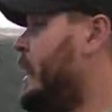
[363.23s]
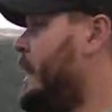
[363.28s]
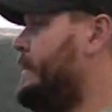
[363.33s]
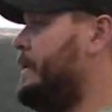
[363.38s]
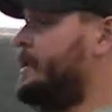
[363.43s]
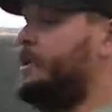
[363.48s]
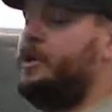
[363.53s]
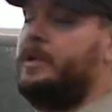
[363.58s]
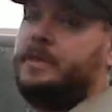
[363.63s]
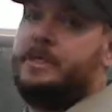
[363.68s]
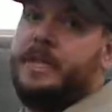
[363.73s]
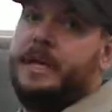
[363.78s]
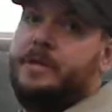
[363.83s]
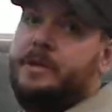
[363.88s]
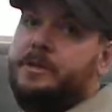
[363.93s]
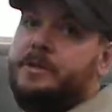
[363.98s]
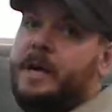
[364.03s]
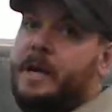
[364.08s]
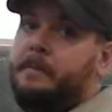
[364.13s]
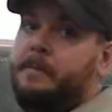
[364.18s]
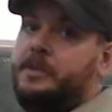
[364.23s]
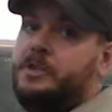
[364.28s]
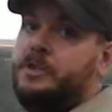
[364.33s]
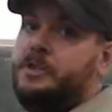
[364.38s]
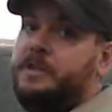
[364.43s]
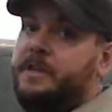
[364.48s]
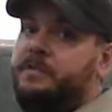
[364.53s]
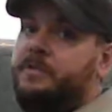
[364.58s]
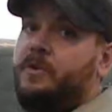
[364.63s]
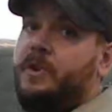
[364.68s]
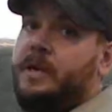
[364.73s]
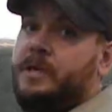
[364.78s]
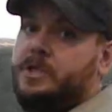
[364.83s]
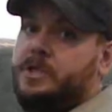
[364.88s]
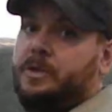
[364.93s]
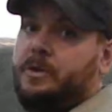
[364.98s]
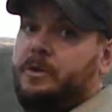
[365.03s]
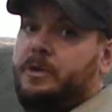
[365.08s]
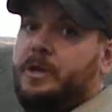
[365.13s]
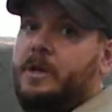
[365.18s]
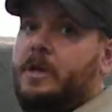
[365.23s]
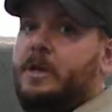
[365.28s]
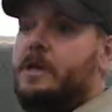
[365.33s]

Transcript: and then you can set your temperature differential.